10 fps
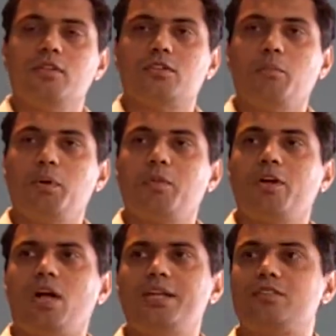some people
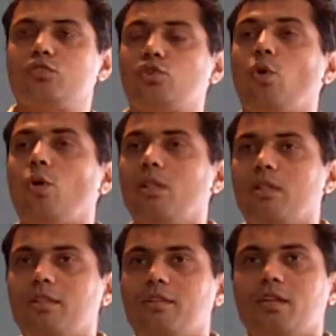call it soul,
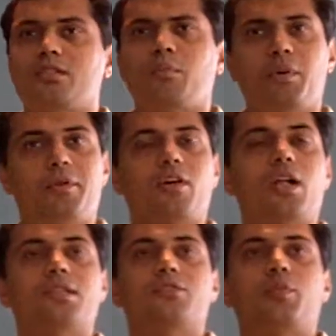and some people call
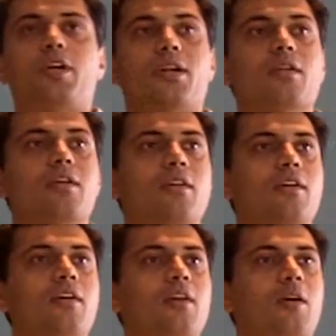it spirit.
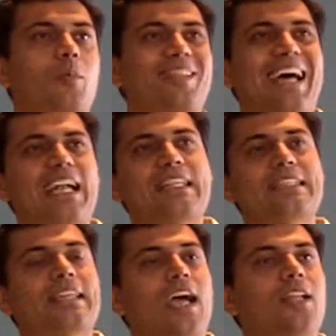But that is
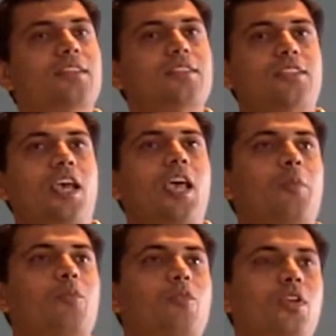exactly the
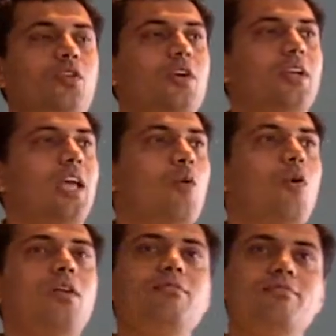same when you are day
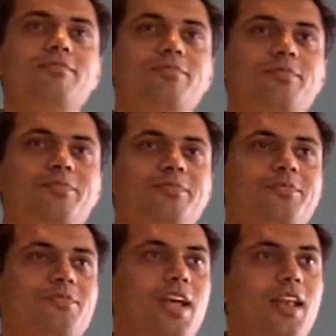one
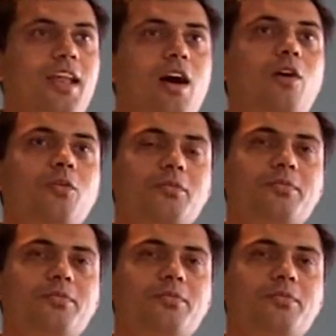and now.